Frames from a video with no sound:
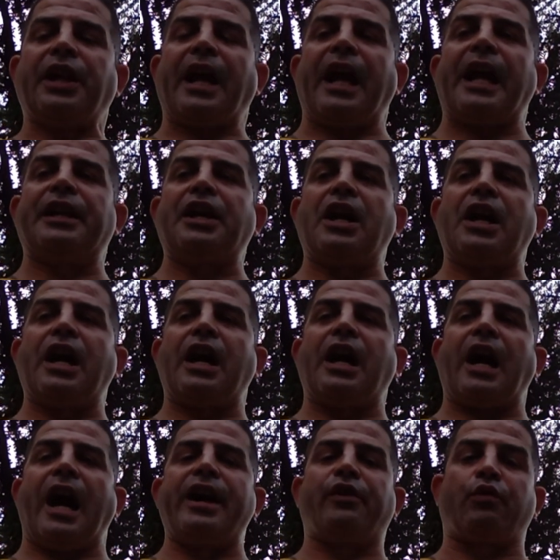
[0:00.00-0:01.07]
And
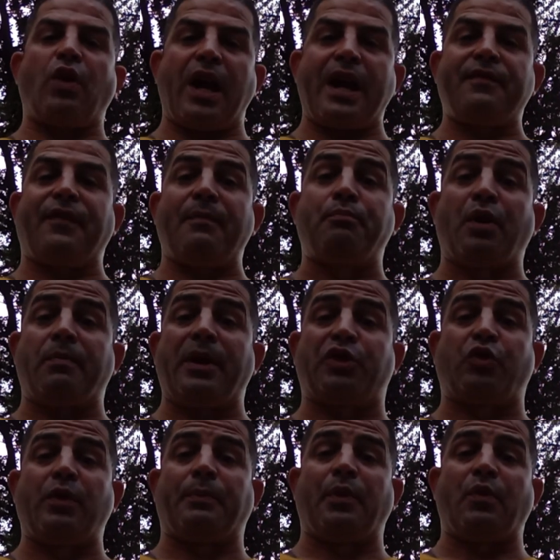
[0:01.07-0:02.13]
I arrive, I booked my
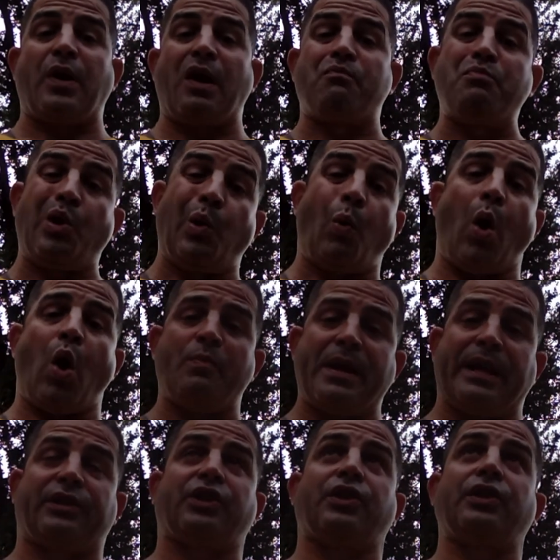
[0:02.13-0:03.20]
trip around Millwall
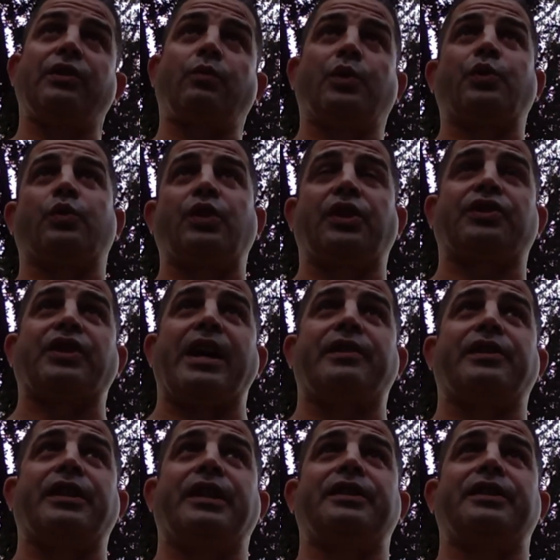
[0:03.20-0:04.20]
match, which was on a Saturday.